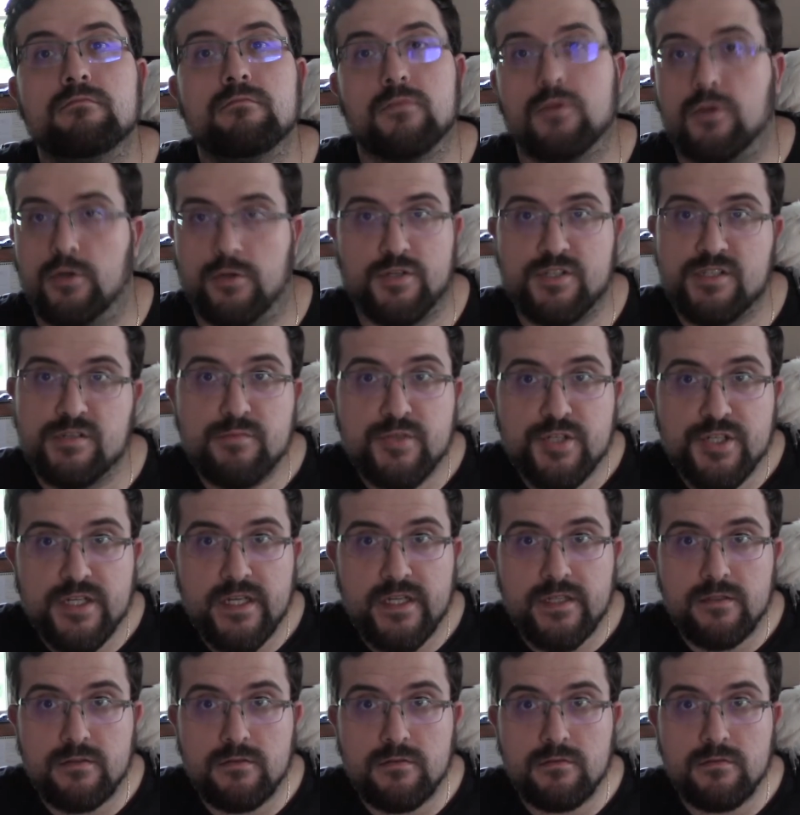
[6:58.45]
learn some
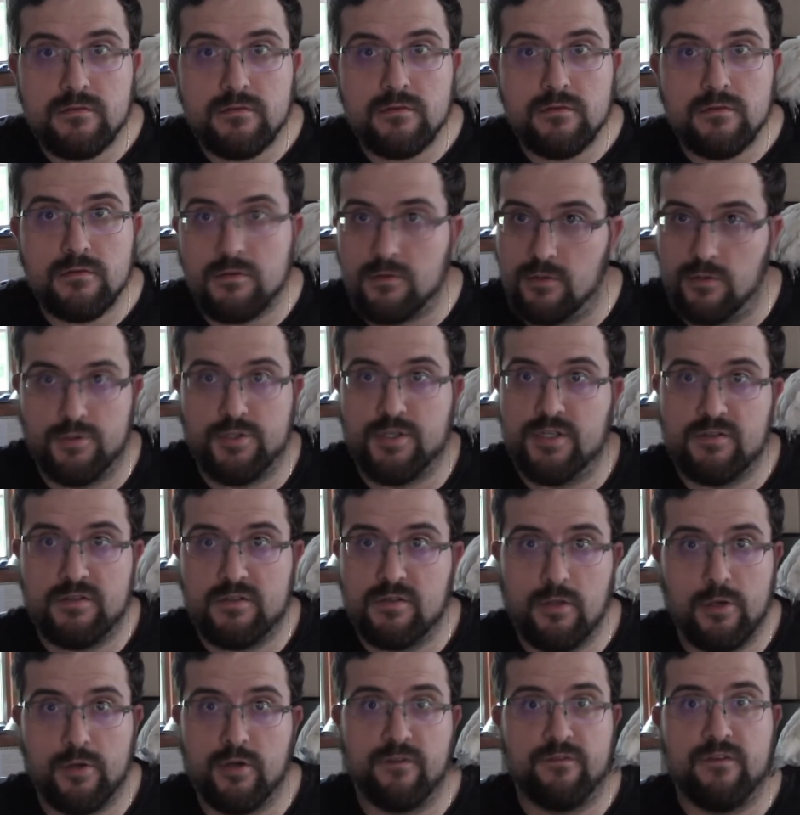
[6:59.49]
shit, learn to
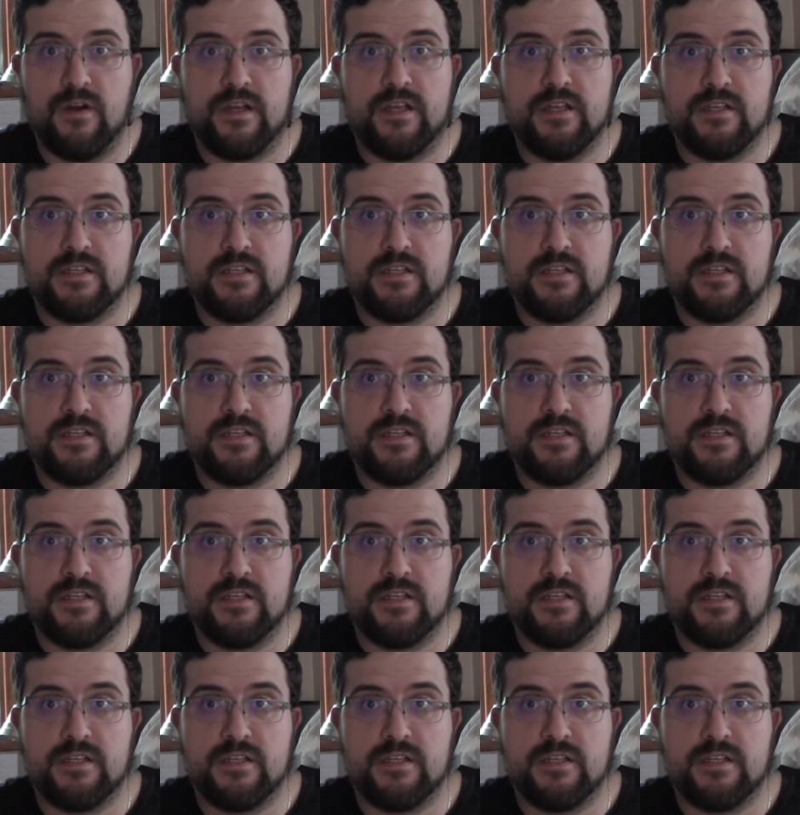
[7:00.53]
learn a fucking